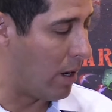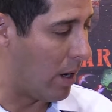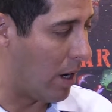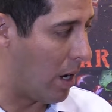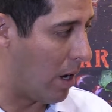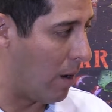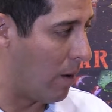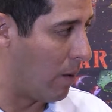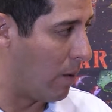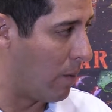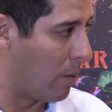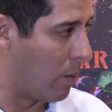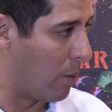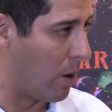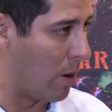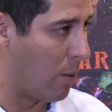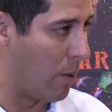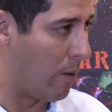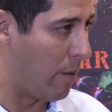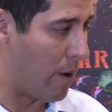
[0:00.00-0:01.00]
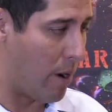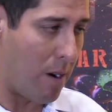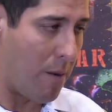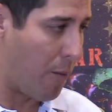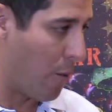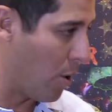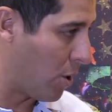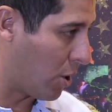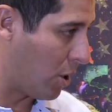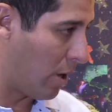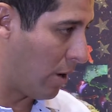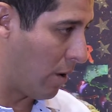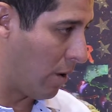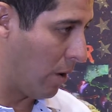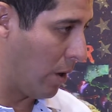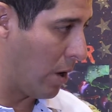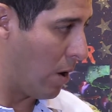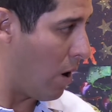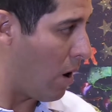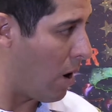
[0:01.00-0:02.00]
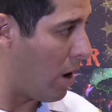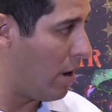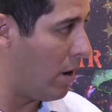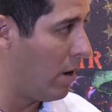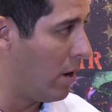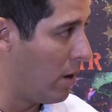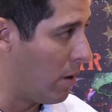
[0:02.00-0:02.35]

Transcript: Uh, we were very fortunate early on